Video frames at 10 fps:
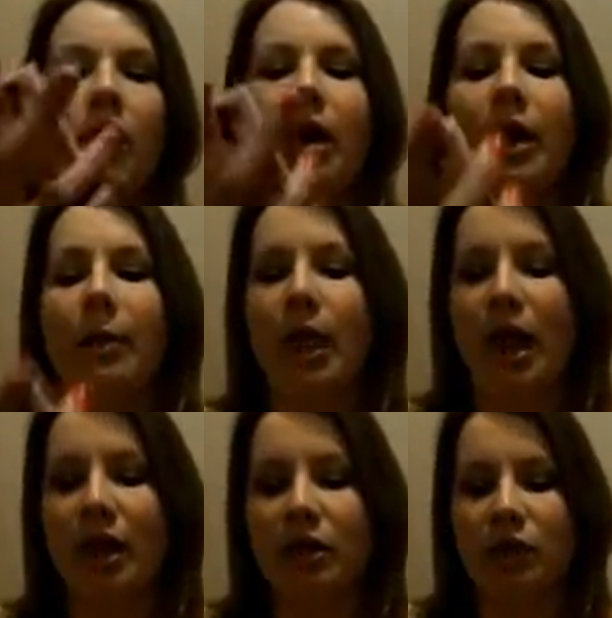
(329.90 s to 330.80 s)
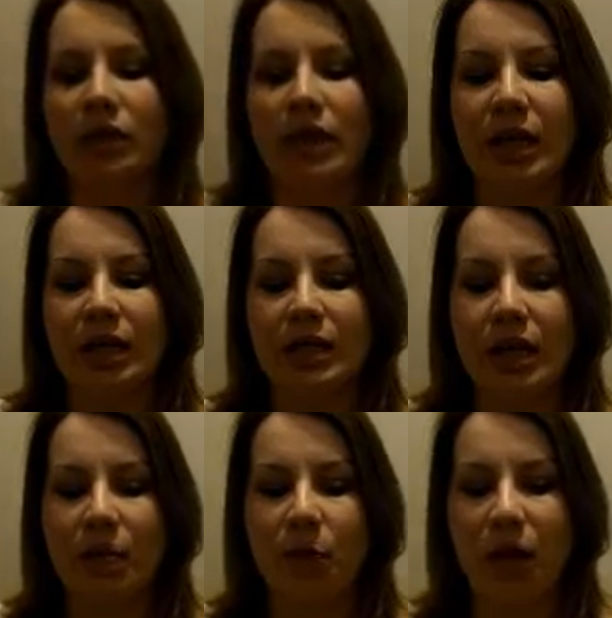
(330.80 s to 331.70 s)
And obviously, like I
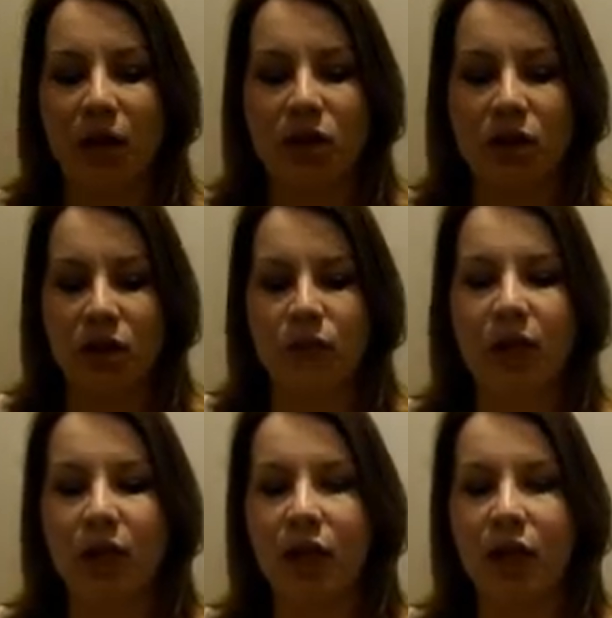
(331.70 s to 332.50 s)
say, the packaging's really